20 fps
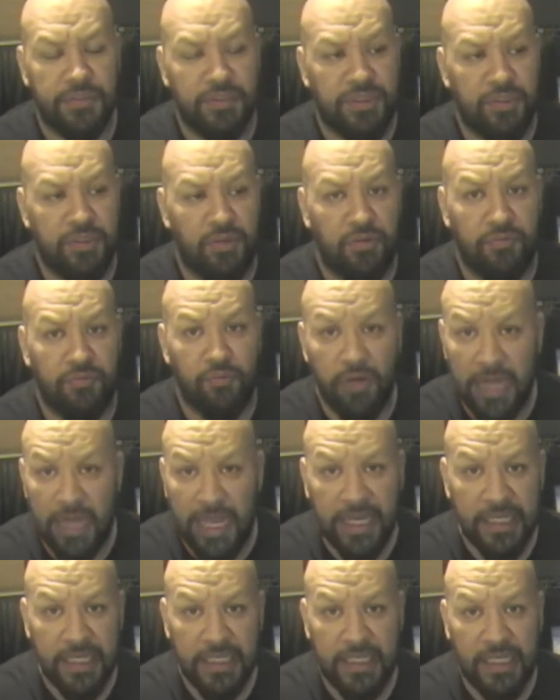So if we're
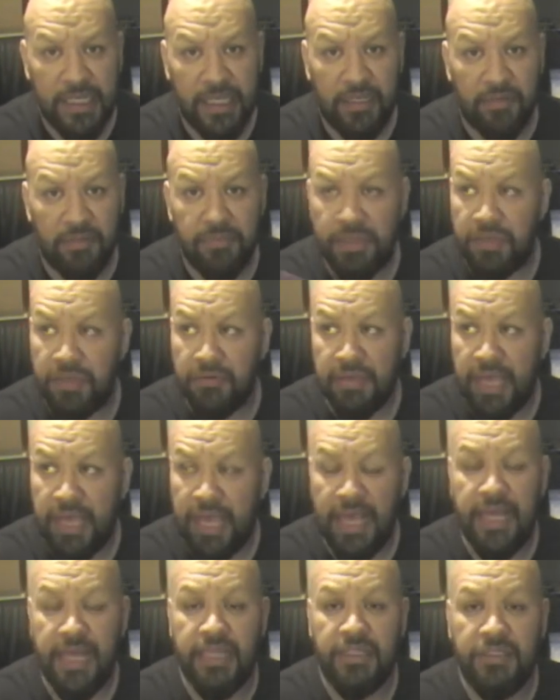not gonna get them, you
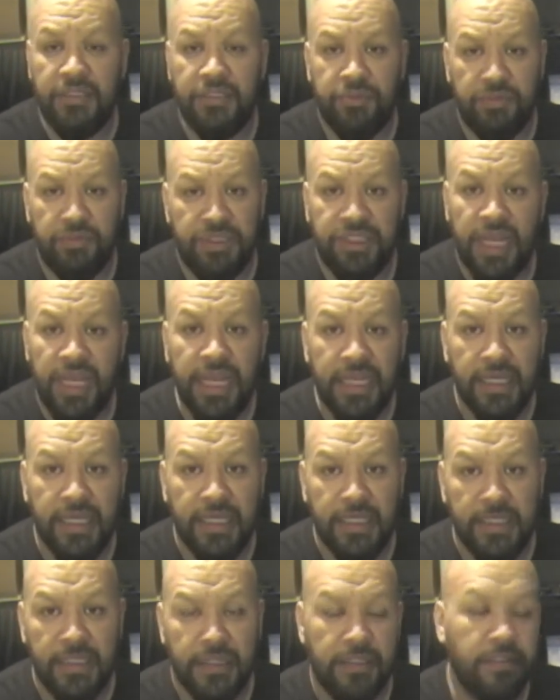can't do a check-in.